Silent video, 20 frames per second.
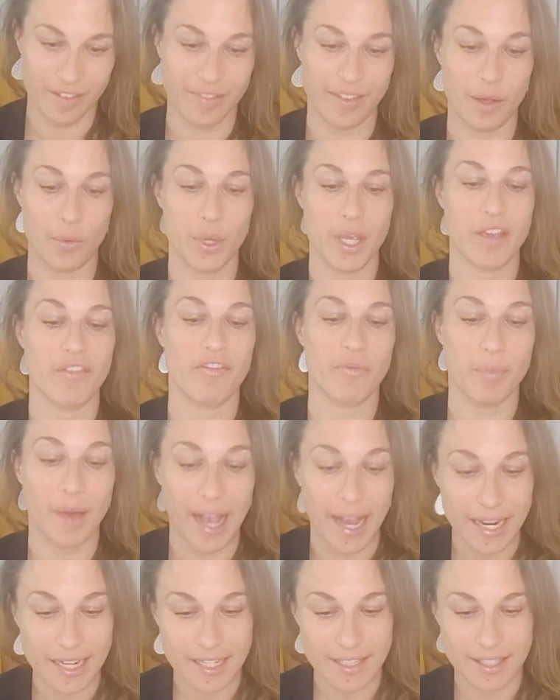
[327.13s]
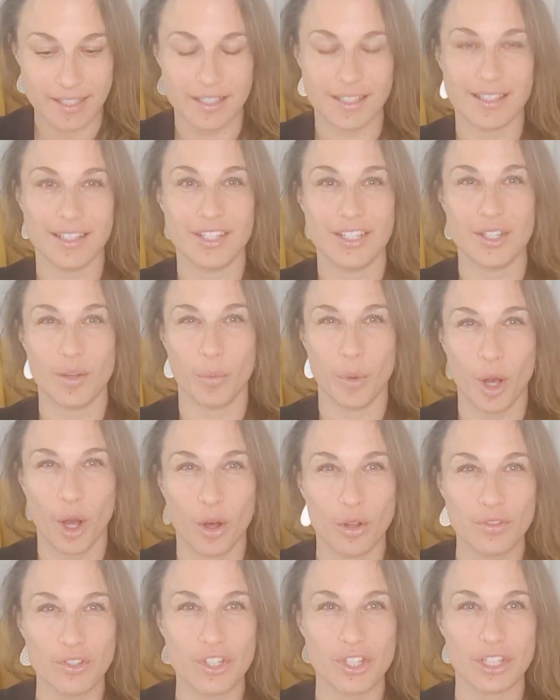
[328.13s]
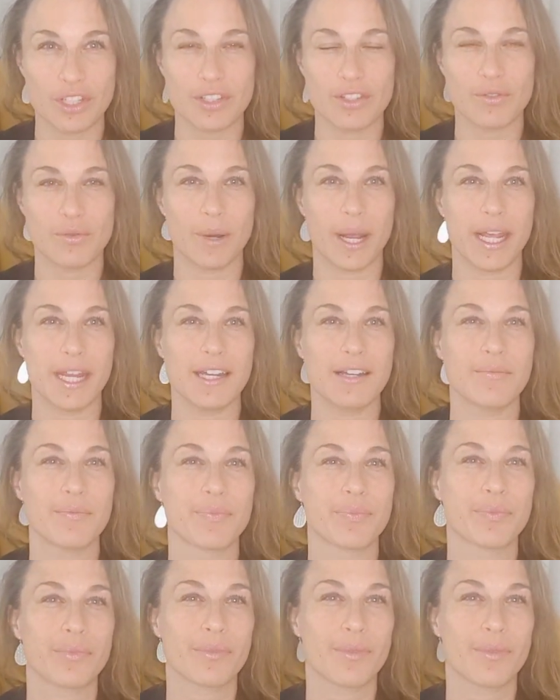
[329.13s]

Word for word: and now we have Pisces, the subconscious, right?